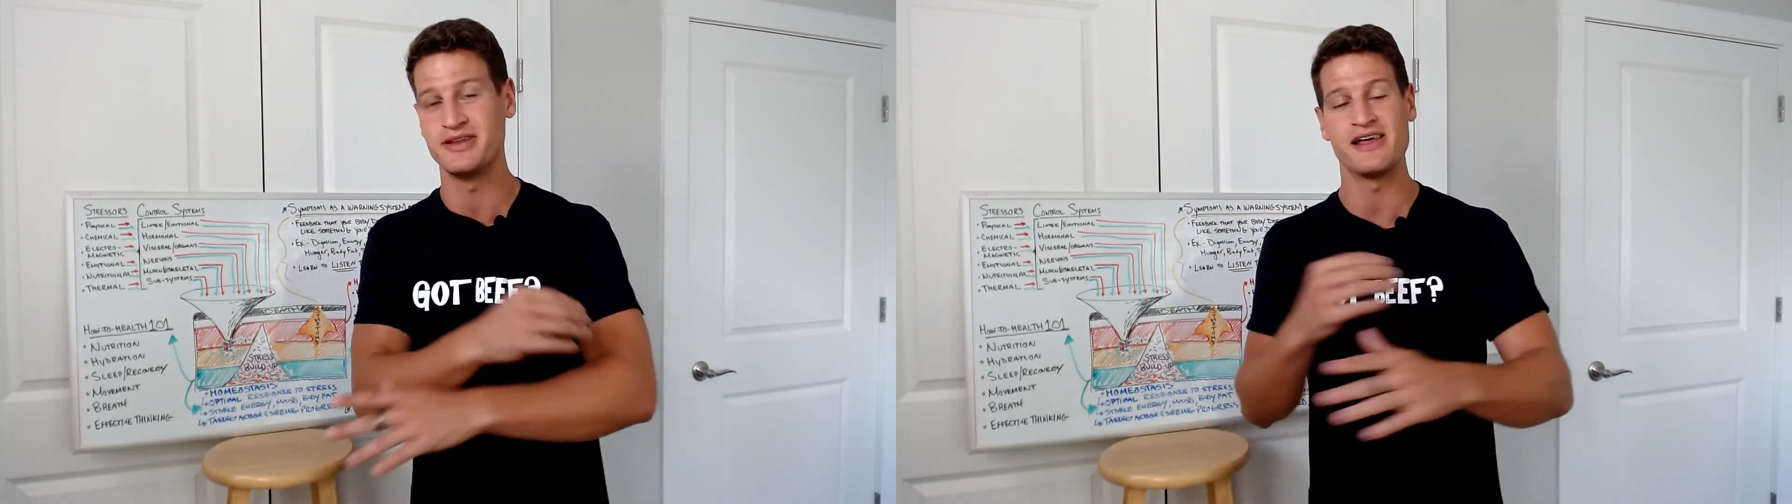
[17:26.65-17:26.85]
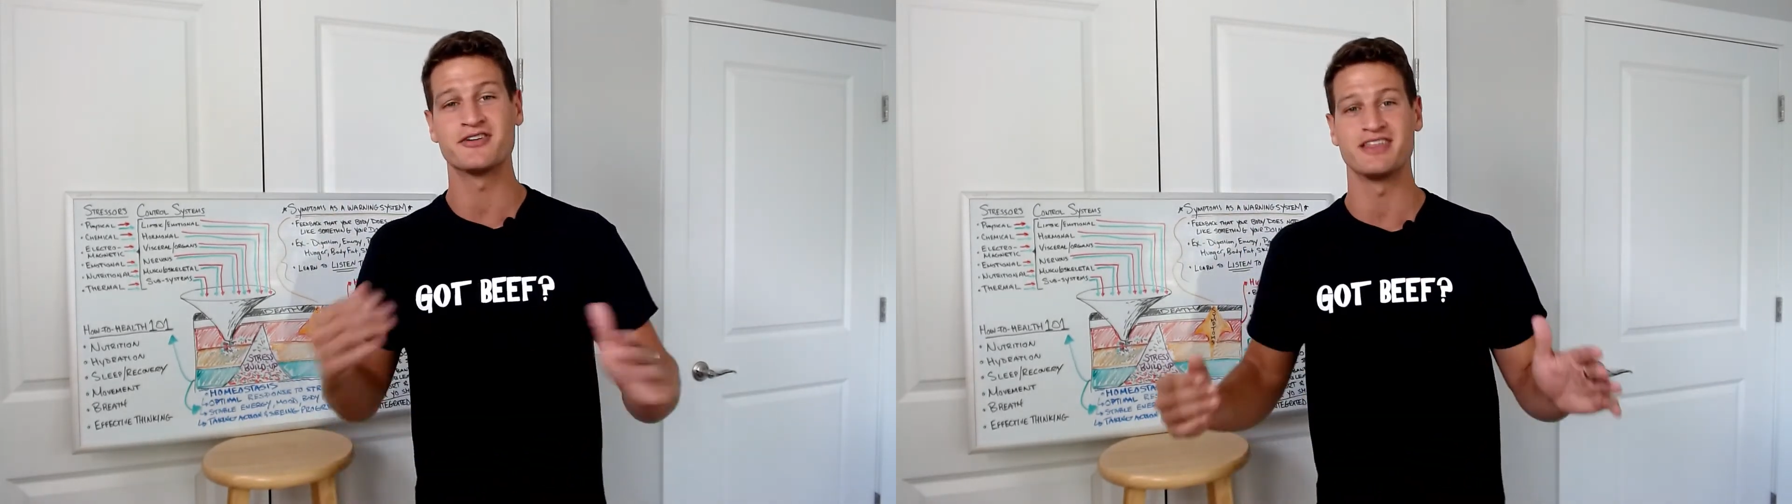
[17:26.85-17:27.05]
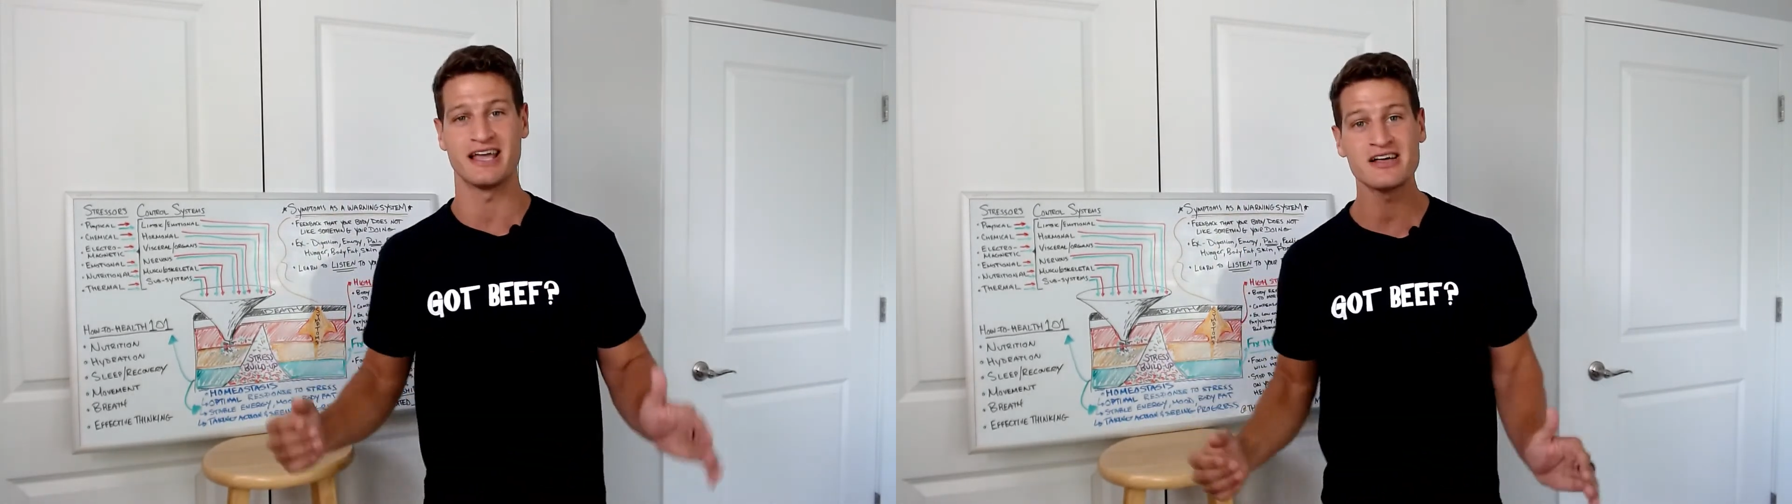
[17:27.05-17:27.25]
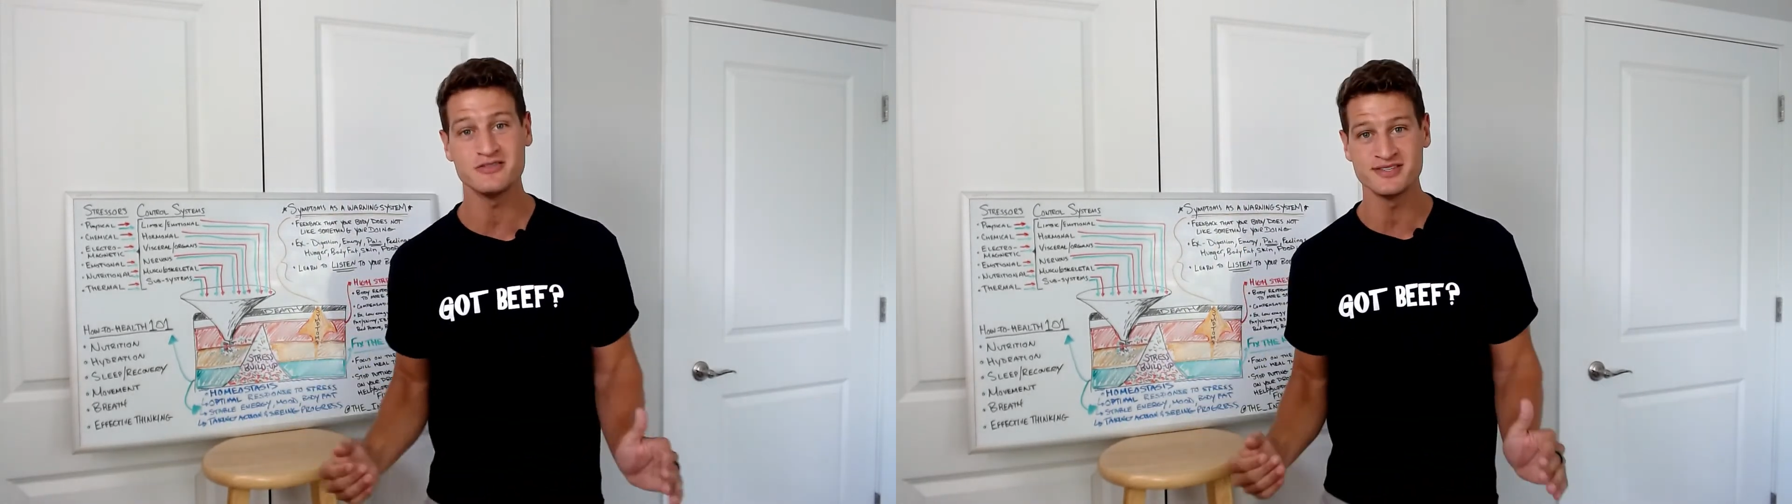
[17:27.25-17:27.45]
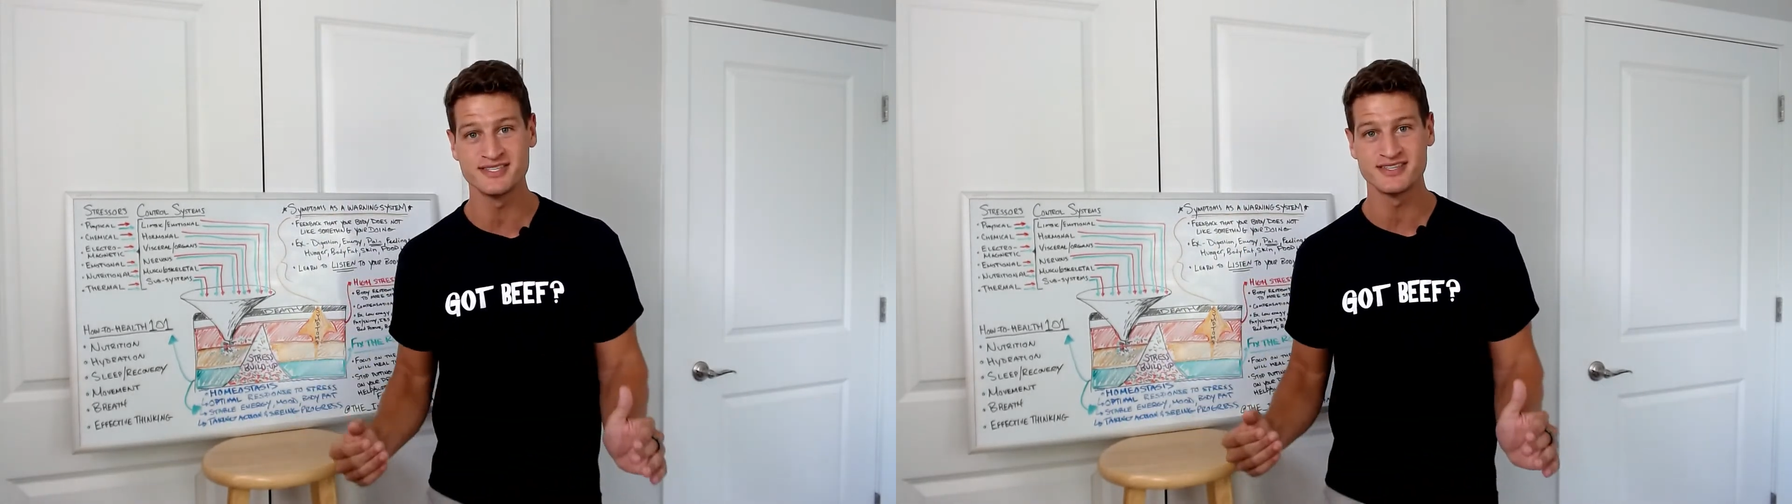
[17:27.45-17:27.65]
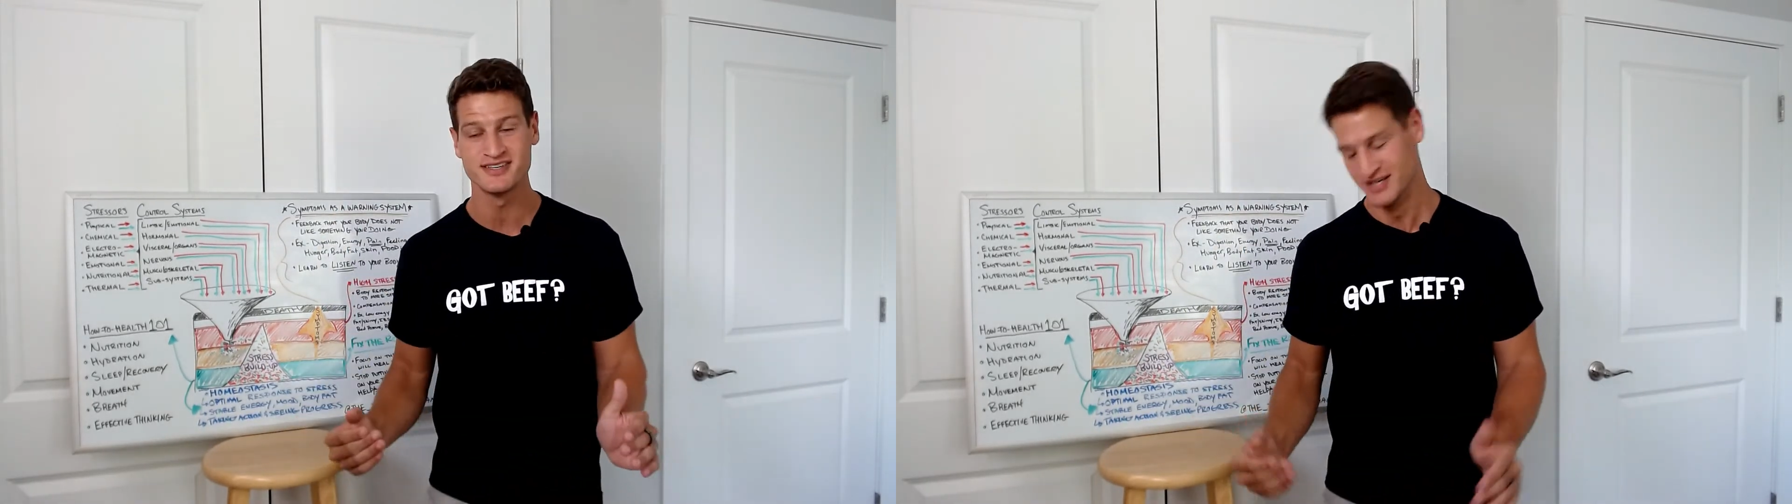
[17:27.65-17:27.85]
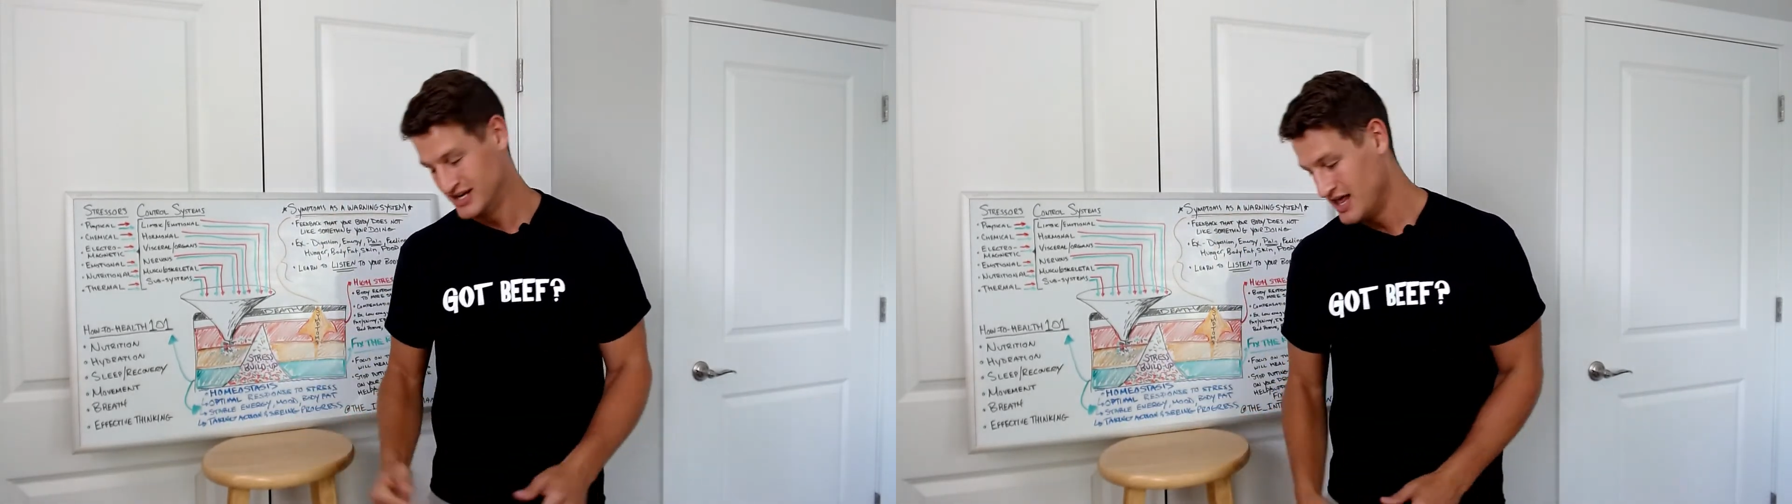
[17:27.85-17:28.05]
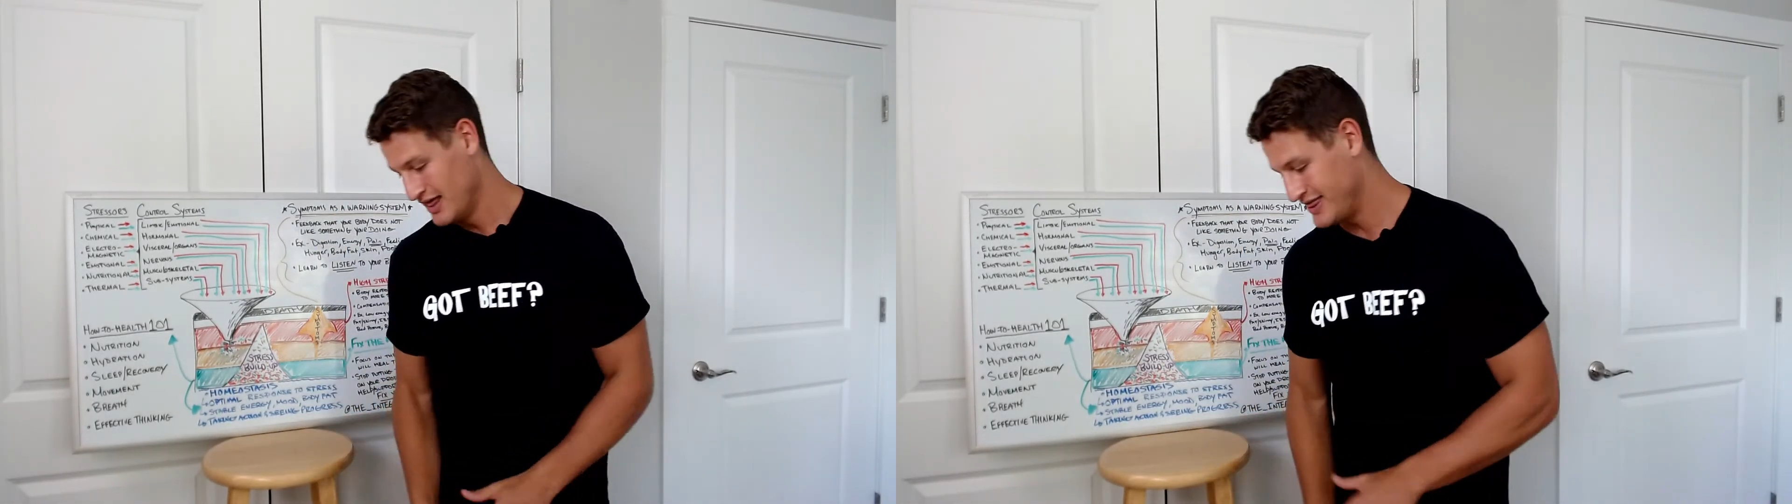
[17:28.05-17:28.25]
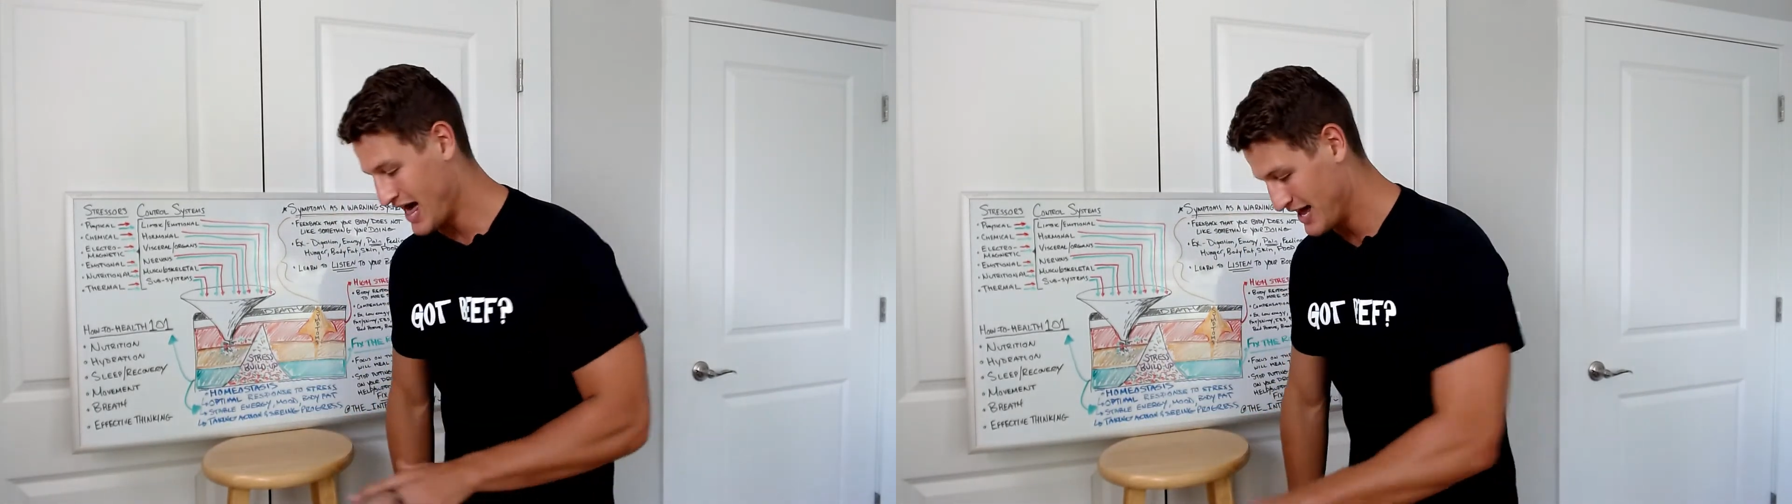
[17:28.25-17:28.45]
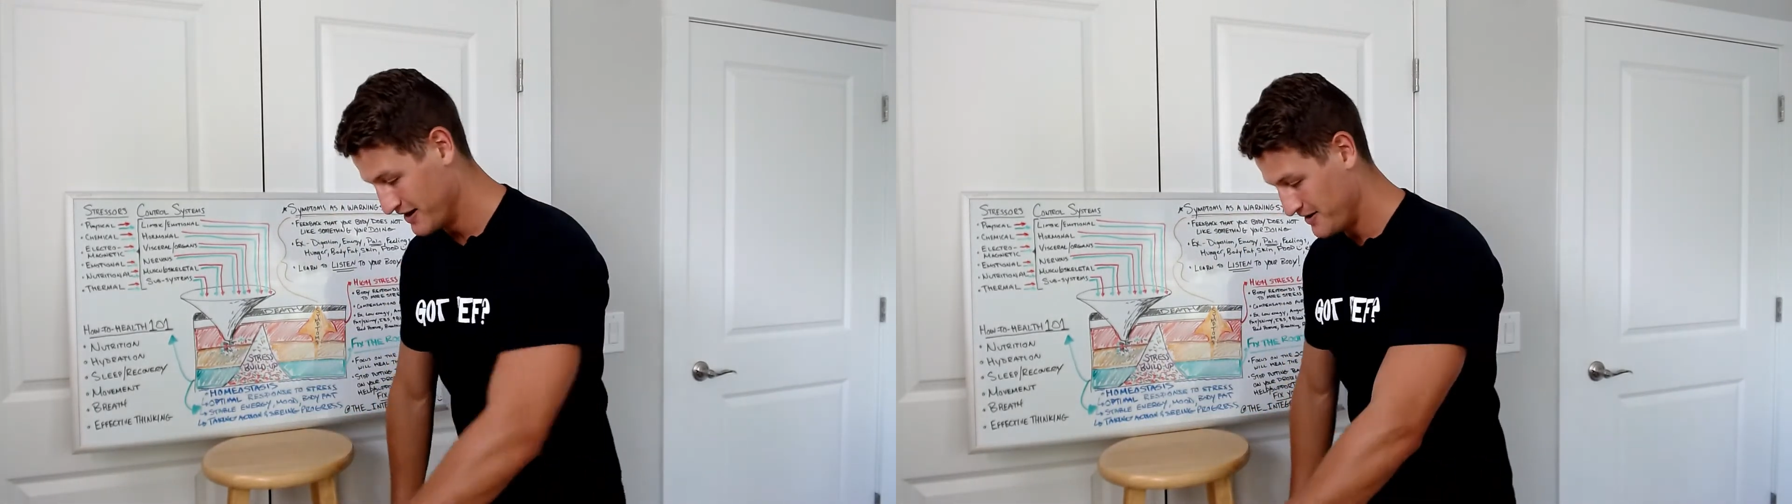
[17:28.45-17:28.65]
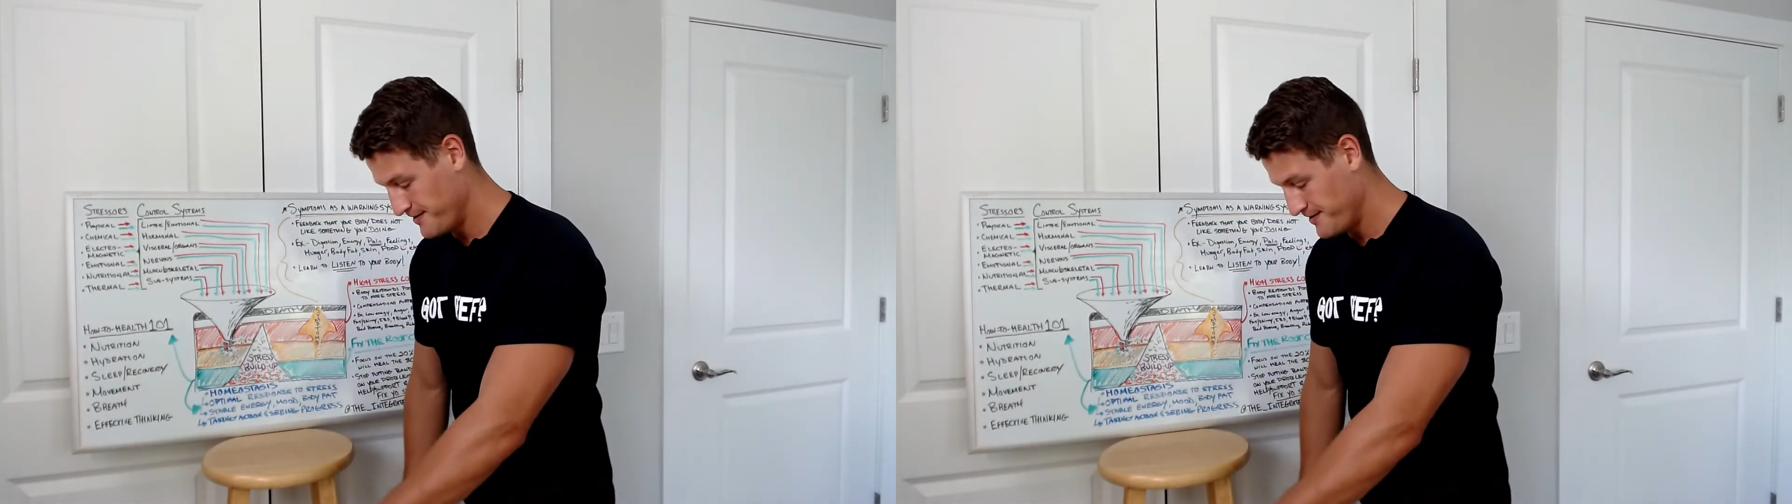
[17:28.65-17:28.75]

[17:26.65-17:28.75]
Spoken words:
and everything else, that